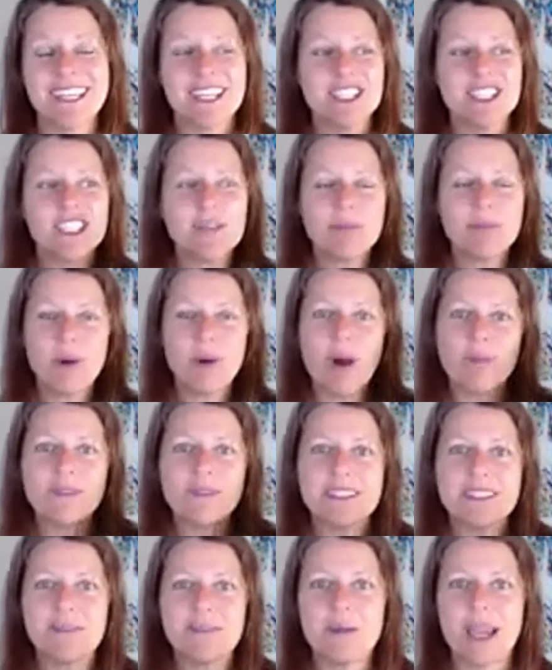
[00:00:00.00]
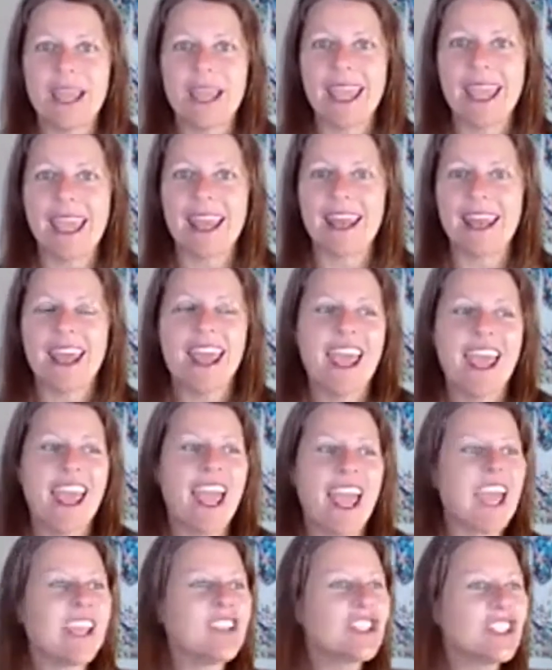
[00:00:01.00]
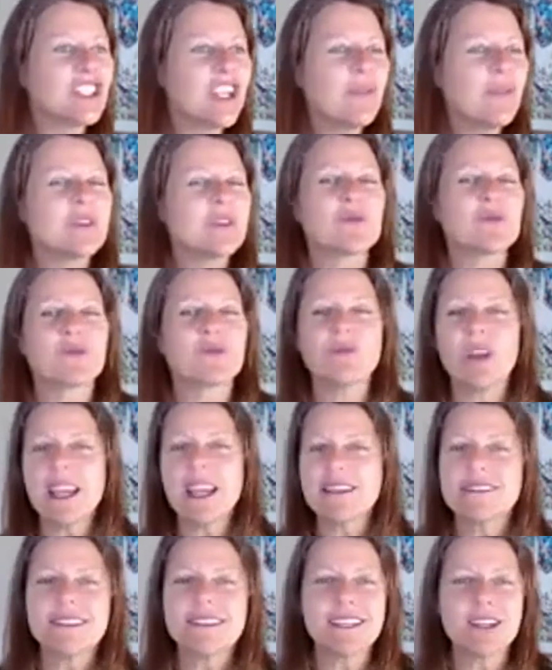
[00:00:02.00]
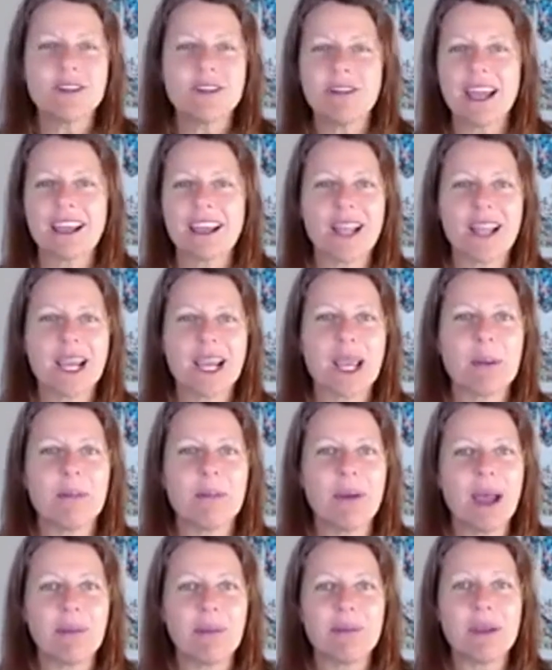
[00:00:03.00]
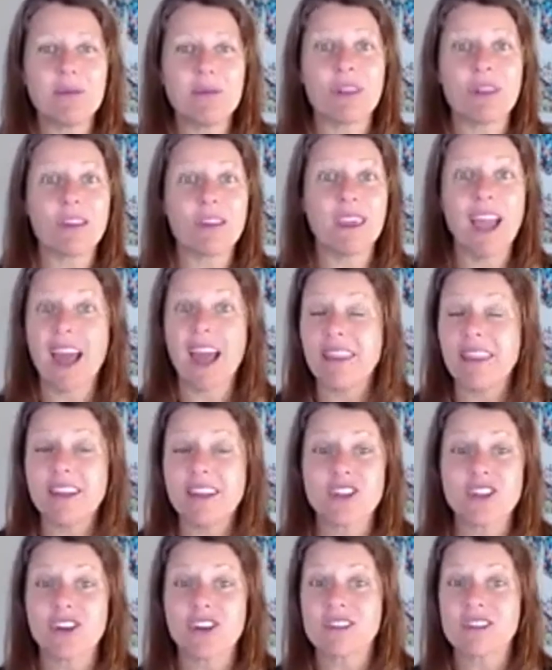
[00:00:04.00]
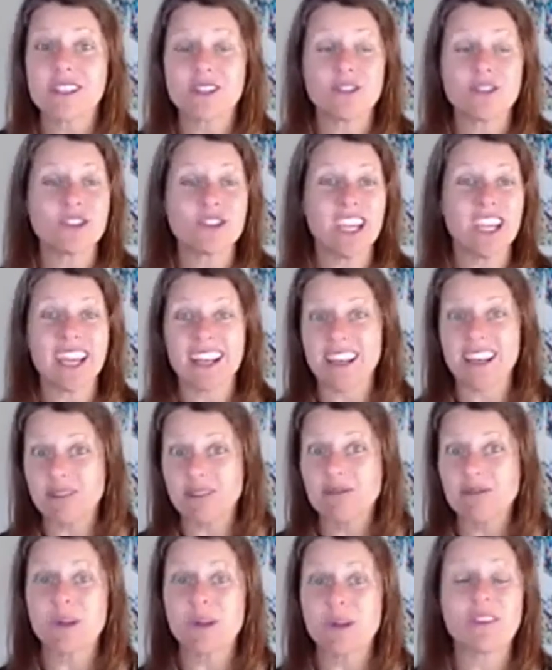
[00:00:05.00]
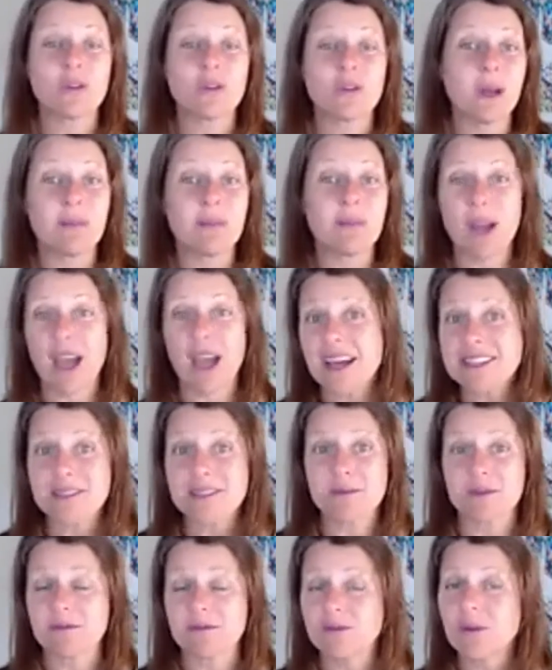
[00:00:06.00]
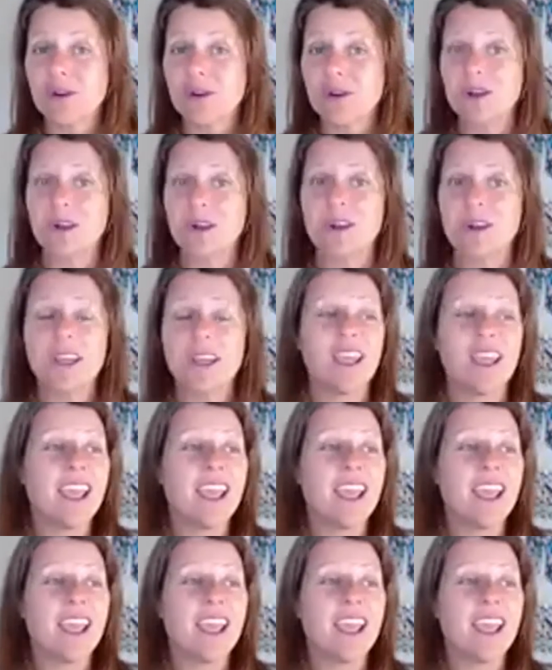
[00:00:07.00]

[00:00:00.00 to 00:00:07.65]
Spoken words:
She popped into my head, and she was racing around like a puppy with the other dogs who she had lived with, who had passed before her,